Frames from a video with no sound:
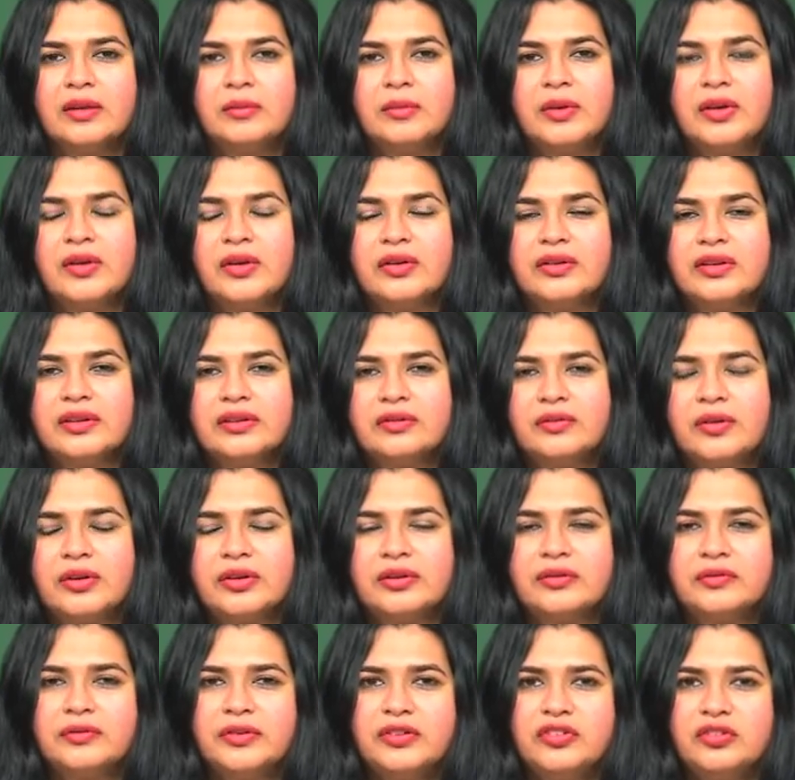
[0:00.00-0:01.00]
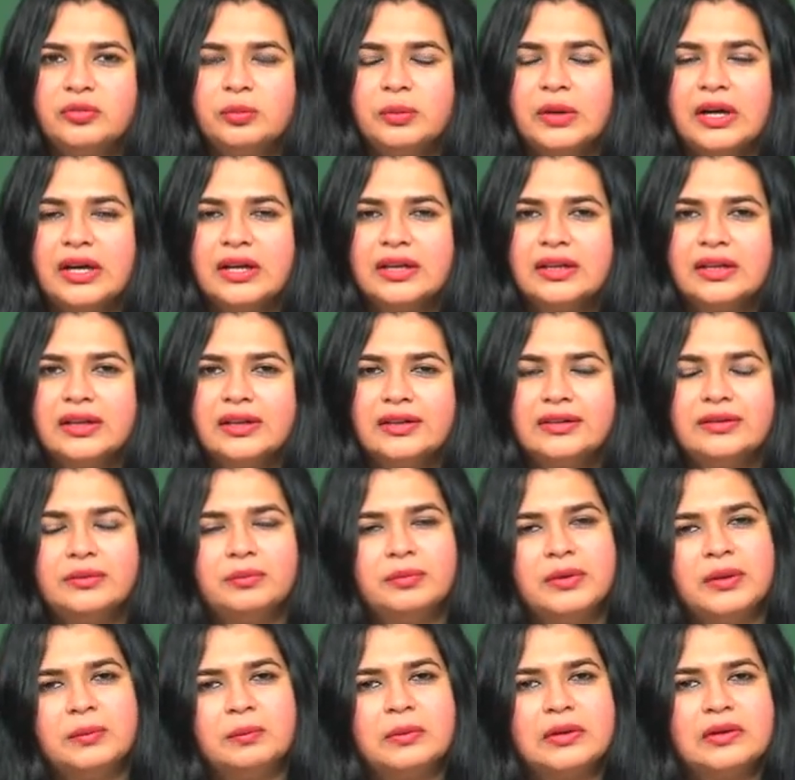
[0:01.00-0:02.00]
Because it was fish market,
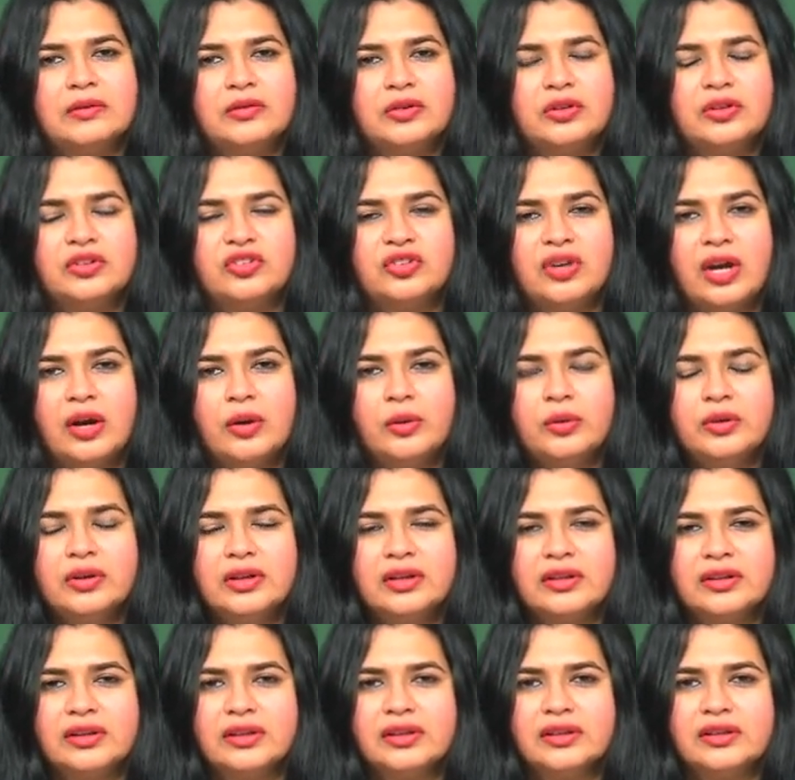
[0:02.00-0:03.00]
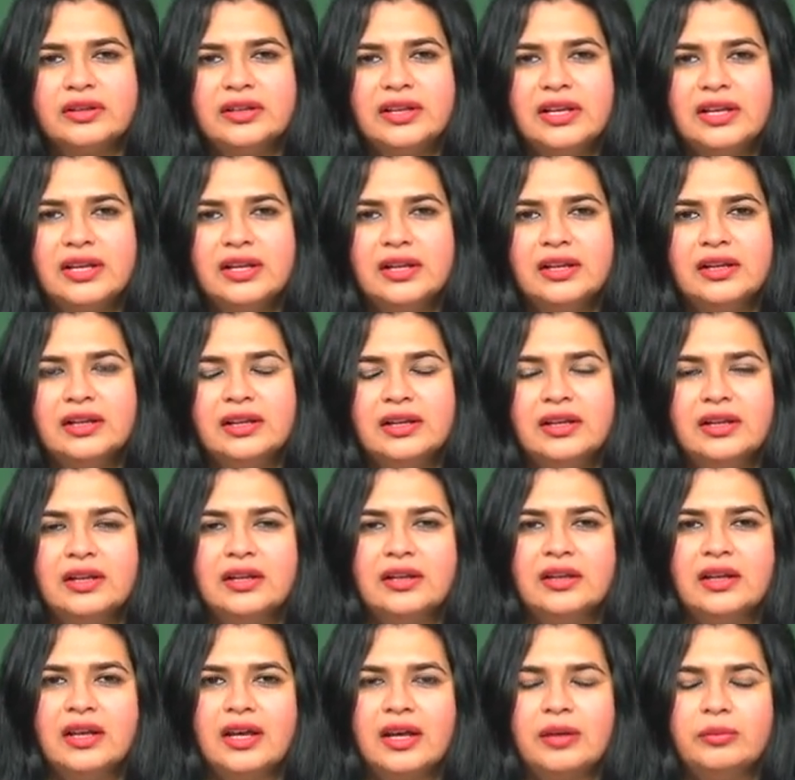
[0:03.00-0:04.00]
people would shout, yell,
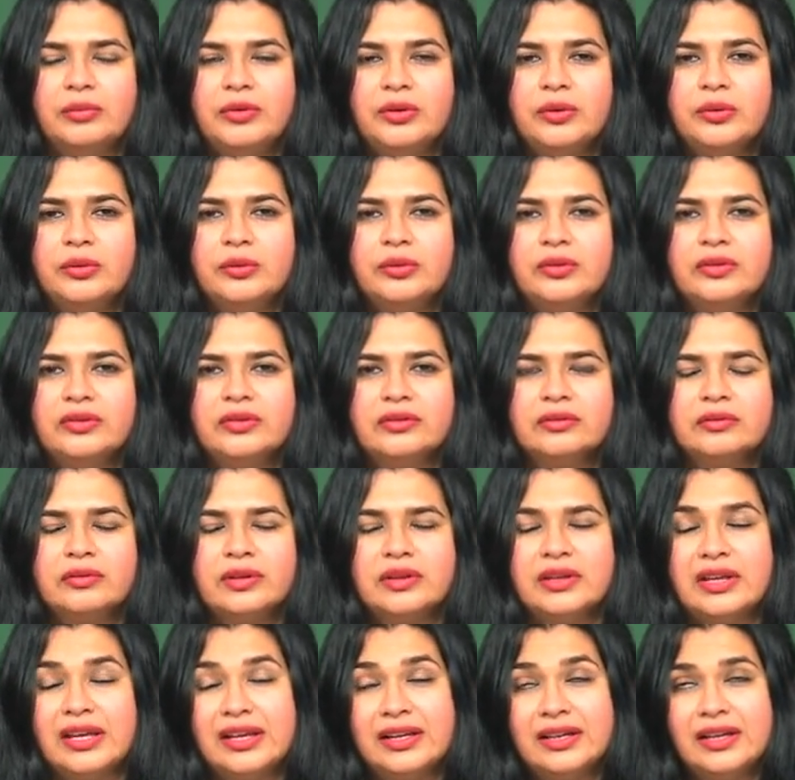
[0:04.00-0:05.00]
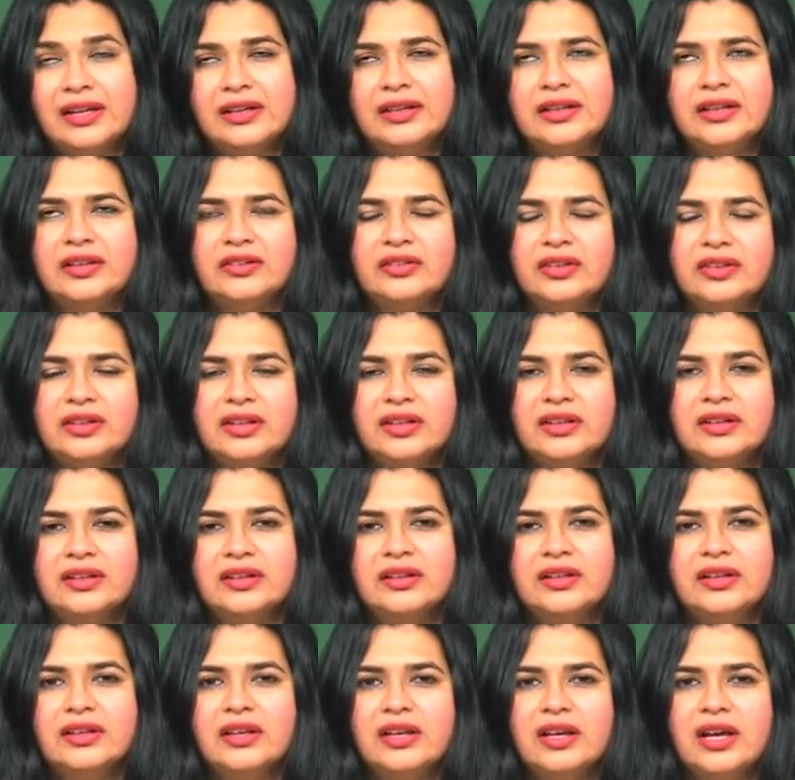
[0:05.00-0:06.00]
abuse, yell at each other,
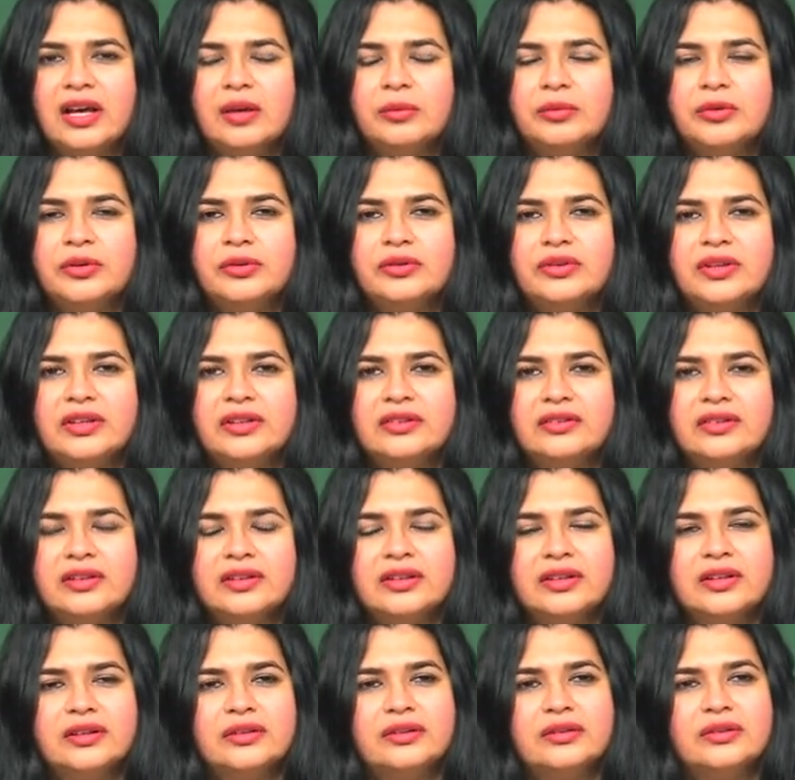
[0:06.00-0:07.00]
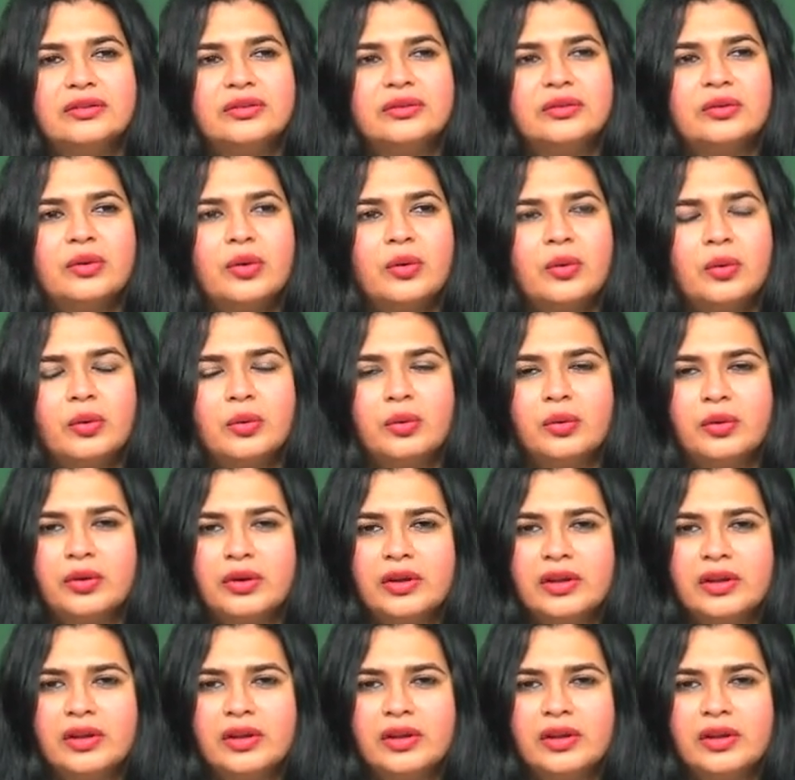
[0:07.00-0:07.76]
abuse each other. So,